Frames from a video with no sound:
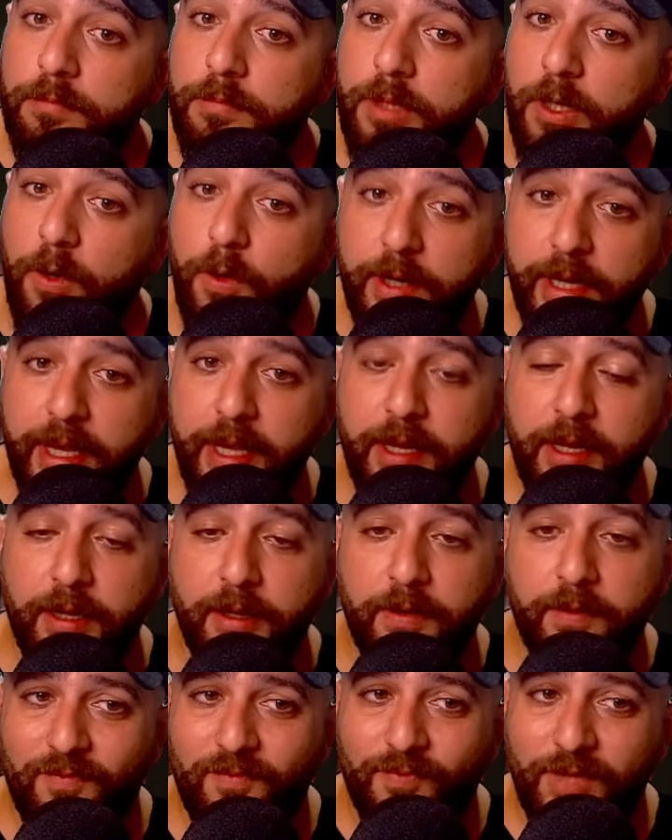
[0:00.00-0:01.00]
Okay,
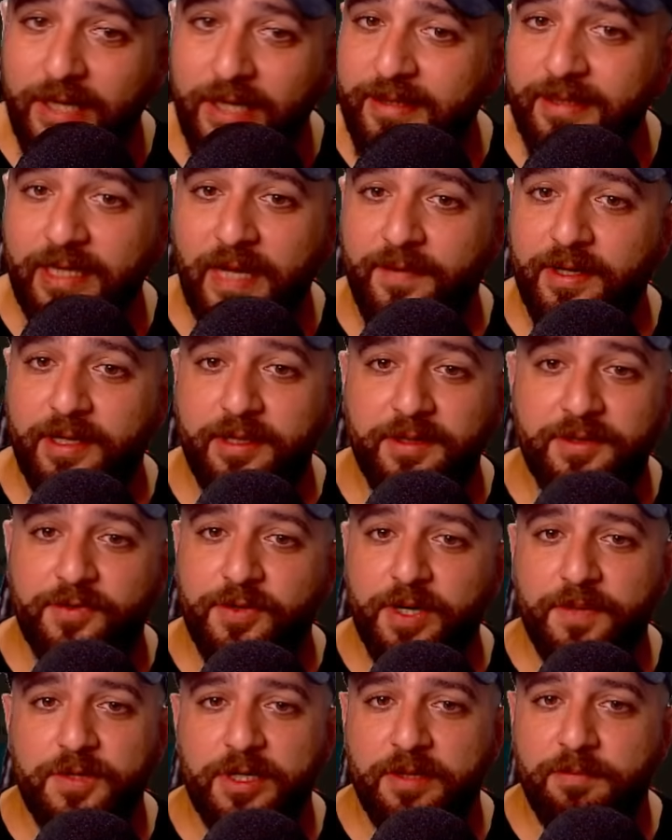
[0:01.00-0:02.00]
doesn't have an
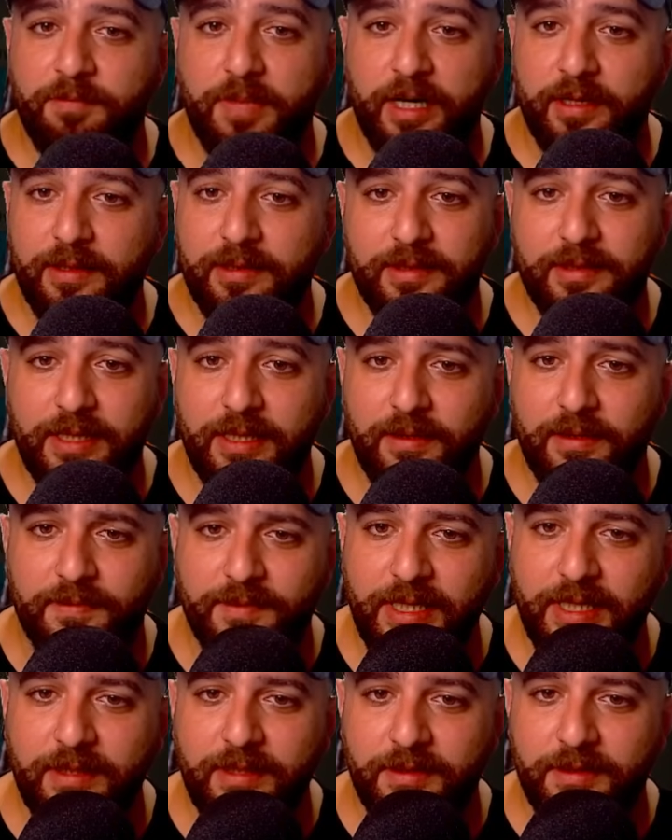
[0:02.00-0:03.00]
inscription, but still
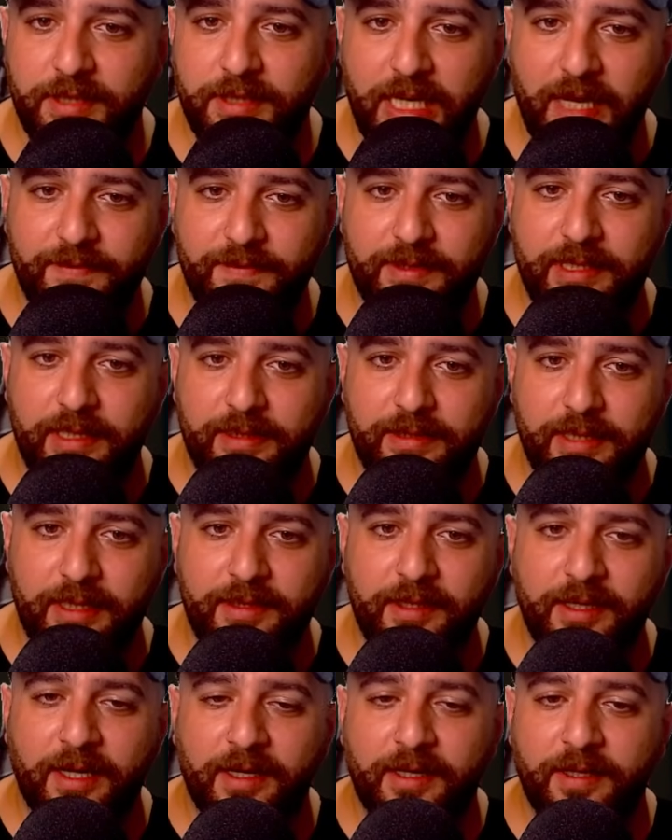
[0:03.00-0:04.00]
decent cap stats. I
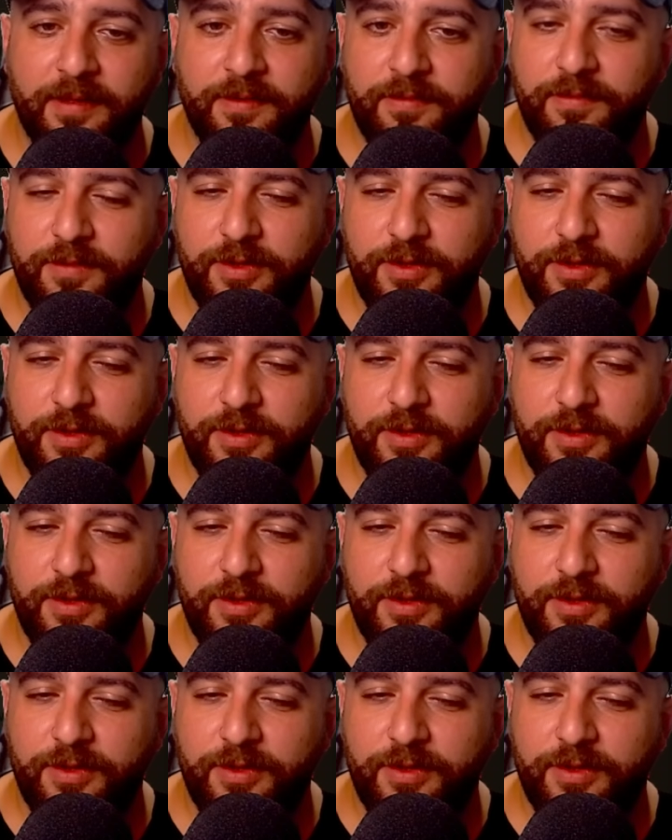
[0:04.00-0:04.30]
think I can